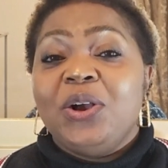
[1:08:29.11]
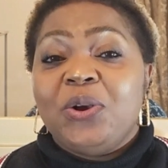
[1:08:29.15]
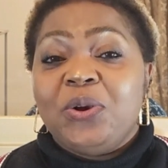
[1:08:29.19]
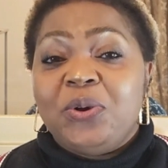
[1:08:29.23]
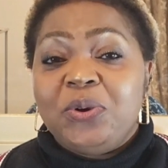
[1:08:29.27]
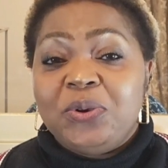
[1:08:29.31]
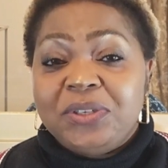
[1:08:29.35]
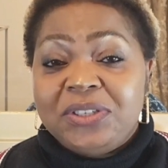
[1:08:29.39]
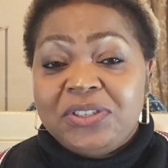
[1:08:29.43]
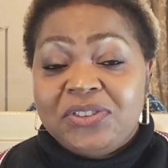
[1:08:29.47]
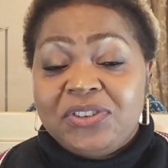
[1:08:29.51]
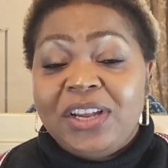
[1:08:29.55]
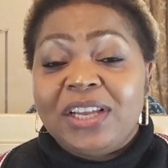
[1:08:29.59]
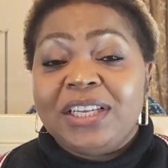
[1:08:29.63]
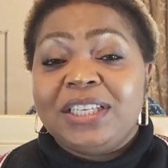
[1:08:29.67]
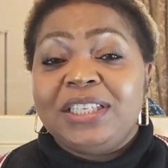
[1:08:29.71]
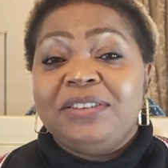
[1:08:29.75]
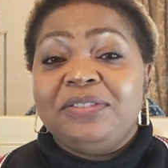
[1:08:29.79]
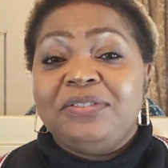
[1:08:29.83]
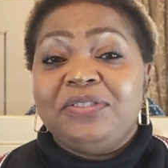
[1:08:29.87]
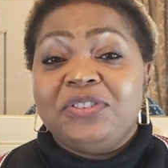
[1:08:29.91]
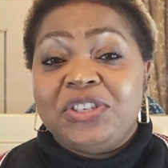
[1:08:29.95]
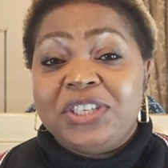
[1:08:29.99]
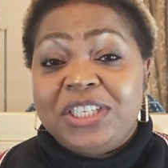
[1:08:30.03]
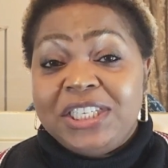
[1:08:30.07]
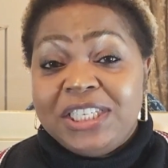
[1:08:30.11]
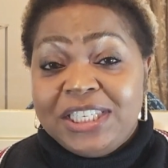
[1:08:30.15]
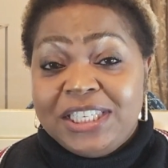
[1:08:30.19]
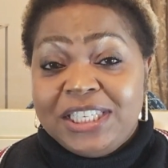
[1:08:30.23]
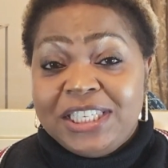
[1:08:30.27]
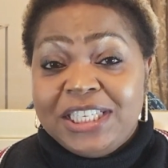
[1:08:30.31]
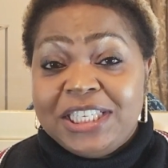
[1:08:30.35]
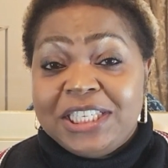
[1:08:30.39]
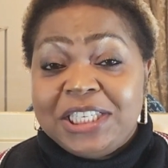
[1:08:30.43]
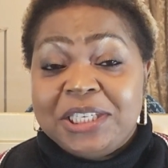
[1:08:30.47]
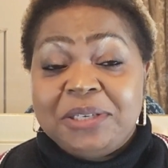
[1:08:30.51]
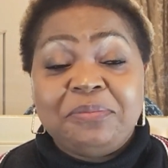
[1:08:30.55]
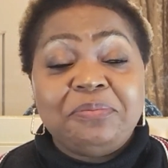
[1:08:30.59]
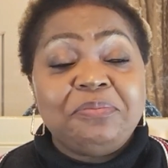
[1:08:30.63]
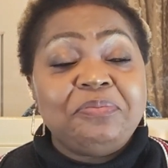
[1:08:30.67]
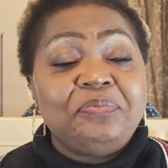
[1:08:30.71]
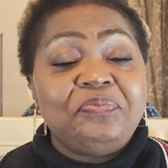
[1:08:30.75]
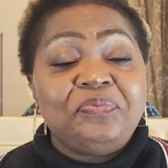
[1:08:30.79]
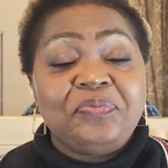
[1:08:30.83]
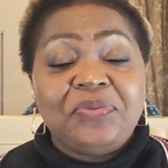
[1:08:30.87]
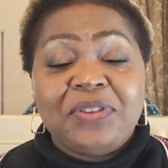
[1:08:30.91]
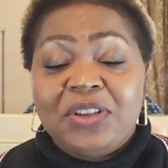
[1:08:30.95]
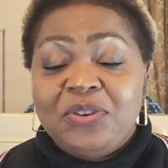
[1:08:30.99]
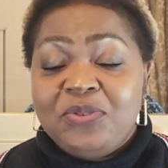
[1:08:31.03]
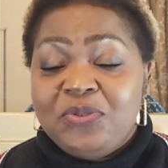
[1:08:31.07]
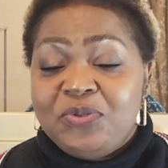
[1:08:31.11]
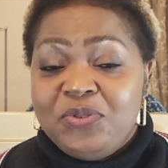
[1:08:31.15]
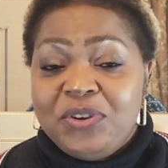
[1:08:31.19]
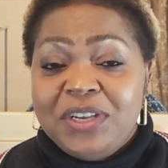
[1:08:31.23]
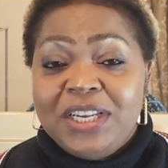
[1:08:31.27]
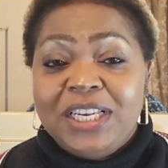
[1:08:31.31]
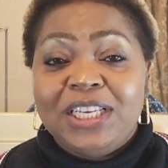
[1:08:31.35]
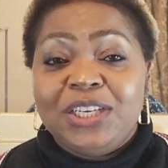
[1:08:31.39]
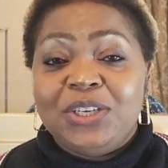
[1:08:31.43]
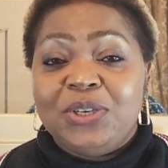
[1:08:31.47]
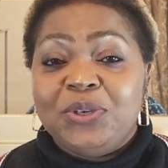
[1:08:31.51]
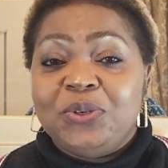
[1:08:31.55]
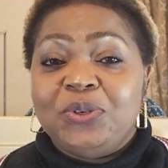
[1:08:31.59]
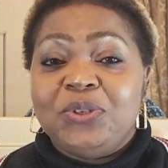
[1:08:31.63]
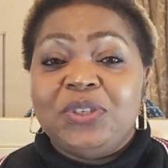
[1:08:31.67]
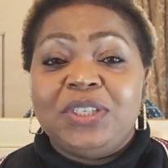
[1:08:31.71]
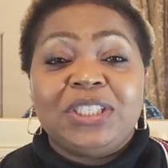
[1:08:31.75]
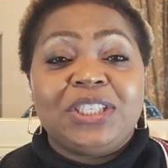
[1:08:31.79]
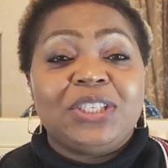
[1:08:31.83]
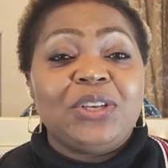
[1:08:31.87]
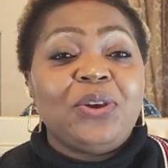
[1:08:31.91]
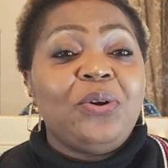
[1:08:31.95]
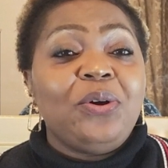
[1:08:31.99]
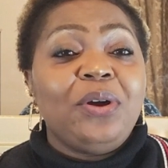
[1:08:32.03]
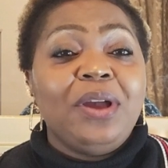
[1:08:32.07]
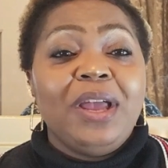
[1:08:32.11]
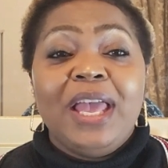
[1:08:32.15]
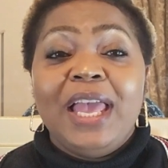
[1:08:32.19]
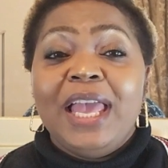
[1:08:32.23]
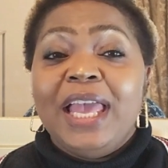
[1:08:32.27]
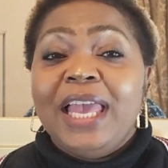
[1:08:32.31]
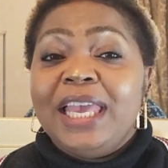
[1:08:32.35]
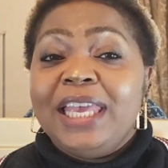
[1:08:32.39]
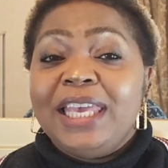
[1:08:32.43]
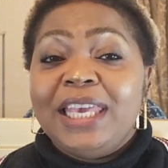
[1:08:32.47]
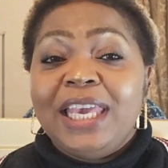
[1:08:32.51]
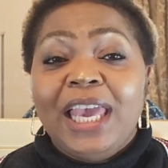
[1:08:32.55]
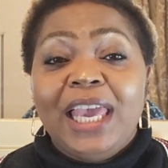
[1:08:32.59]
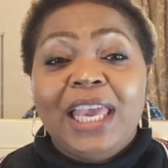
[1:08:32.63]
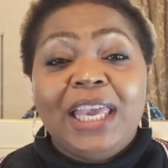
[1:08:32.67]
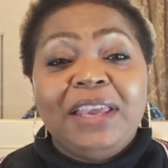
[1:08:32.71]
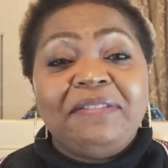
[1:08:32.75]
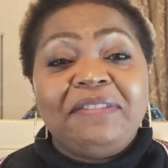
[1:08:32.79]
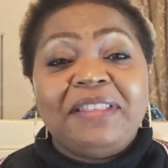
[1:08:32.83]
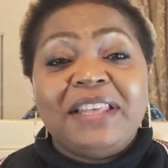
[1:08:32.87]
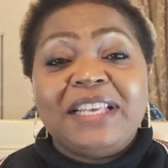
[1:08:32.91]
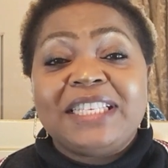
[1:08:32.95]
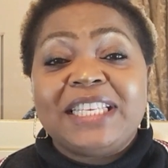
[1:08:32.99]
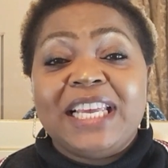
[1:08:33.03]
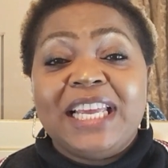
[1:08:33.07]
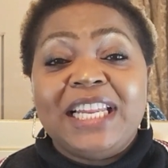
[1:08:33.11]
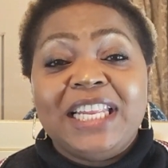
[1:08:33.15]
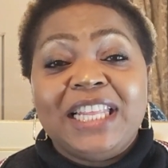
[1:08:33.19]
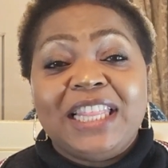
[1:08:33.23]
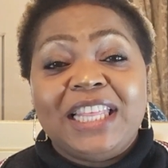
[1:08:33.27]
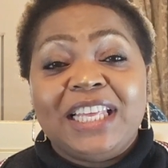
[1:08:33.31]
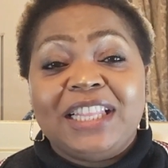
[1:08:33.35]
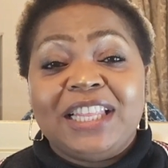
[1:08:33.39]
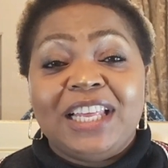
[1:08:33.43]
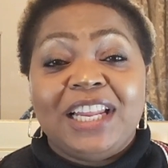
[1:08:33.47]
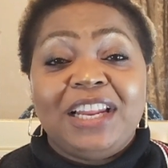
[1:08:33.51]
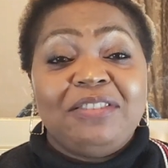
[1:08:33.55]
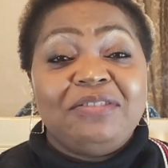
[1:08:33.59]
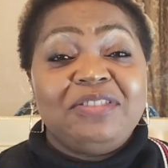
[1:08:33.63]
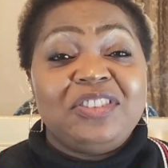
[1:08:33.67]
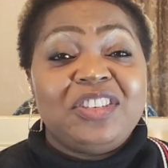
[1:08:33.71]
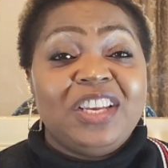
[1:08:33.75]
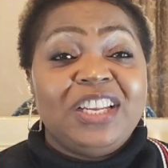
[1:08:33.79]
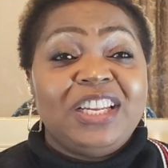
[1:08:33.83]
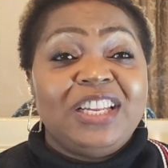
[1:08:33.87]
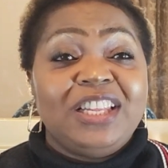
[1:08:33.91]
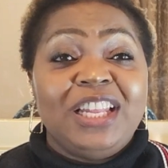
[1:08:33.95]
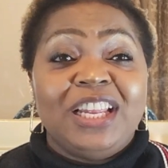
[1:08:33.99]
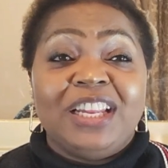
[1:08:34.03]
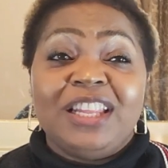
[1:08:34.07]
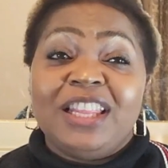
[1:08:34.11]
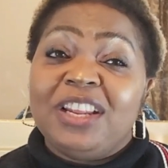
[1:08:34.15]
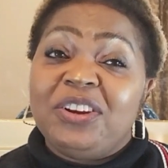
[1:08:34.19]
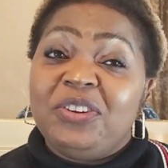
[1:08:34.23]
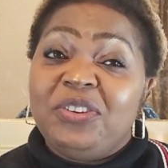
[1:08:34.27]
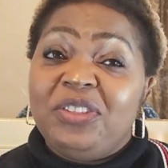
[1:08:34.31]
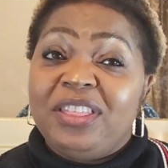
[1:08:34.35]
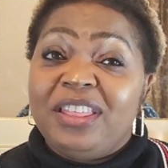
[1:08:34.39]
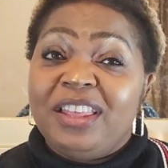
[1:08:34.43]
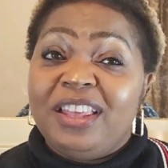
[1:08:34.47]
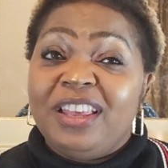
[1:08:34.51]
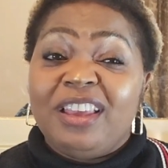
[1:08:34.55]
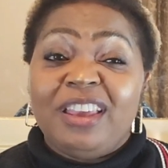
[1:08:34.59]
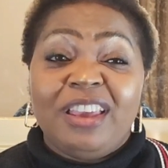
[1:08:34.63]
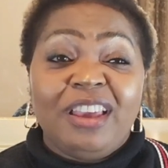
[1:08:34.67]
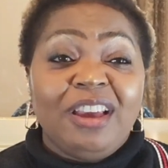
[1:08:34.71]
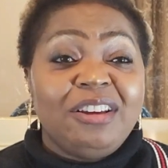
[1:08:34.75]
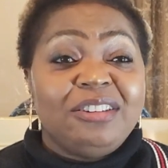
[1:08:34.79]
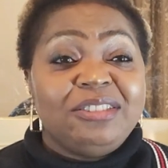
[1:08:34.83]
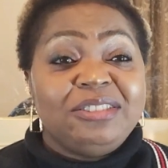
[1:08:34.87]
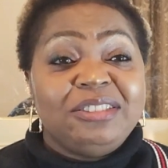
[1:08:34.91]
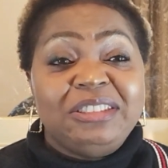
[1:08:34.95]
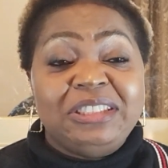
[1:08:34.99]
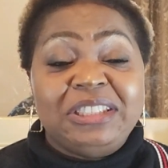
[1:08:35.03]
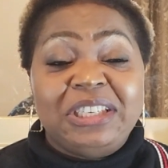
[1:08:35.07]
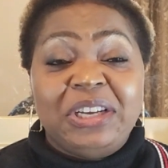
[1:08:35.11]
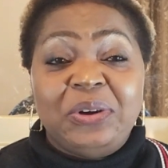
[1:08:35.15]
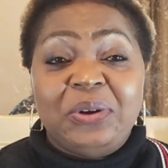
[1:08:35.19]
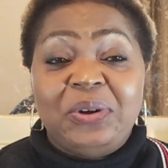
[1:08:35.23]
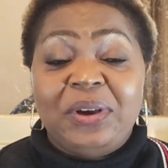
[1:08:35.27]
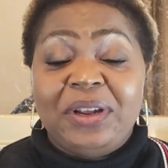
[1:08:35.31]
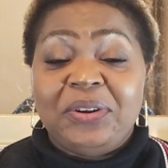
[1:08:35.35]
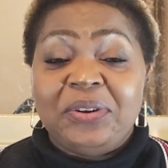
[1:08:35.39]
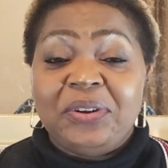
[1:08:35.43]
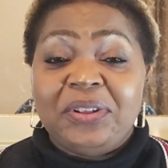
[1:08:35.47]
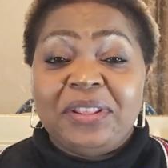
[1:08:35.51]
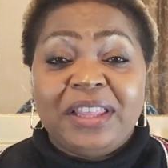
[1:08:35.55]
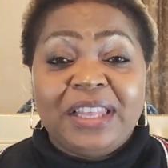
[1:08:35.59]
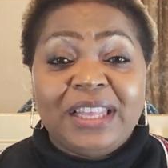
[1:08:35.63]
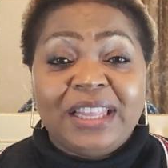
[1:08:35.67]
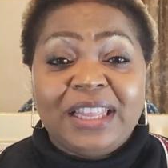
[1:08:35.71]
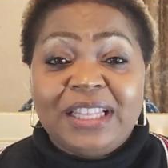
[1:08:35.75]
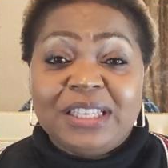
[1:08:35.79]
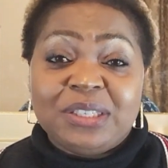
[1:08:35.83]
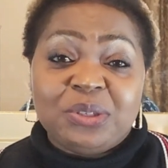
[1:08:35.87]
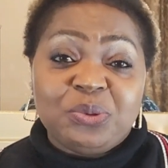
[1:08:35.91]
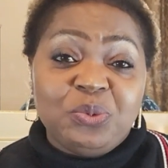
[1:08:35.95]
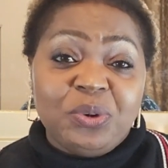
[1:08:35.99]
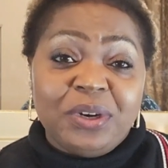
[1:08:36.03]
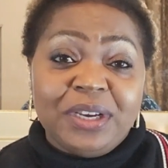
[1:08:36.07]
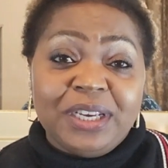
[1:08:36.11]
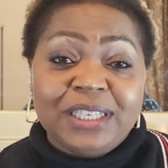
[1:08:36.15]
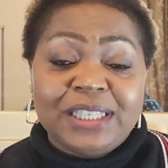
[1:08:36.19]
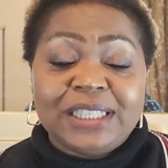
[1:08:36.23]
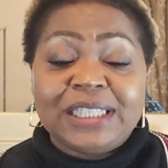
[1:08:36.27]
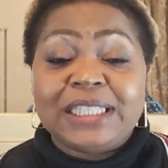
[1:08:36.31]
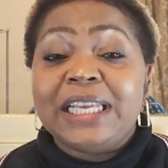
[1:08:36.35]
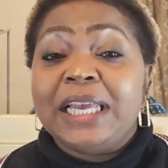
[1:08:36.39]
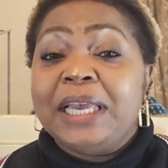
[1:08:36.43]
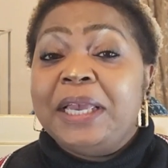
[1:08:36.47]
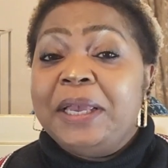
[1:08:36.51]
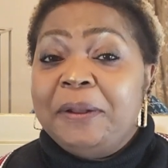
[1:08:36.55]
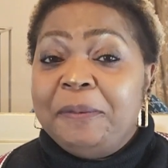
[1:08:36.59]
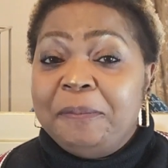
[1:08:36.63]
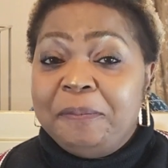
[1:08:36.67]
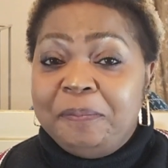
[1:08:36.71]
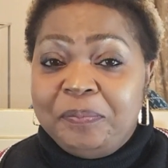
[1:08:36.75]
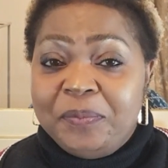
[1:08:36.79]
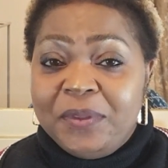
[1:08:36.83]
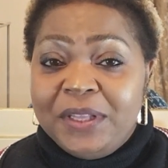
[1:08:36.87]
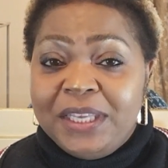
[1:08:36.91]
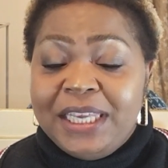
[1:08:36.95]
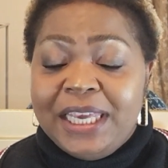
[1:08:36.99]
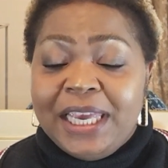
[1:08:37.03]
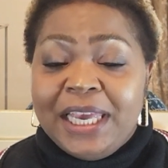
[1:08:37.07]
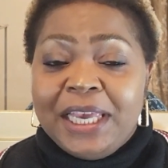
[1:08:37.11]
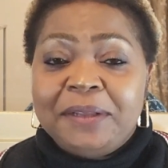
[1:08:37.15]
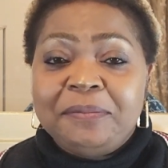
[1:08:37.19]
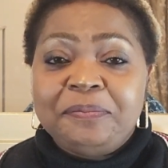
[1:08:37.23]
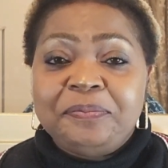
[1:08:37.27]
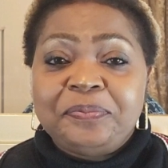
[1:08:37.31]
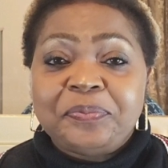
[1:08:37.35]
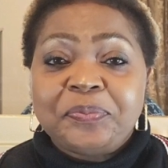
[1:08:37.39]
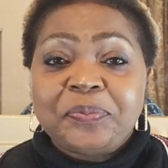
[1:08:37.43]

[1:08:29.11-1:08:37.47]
Constructive criticism, really good. So yeah, if there's anything that I've said that you think, oh no, I don't think this works, yeah.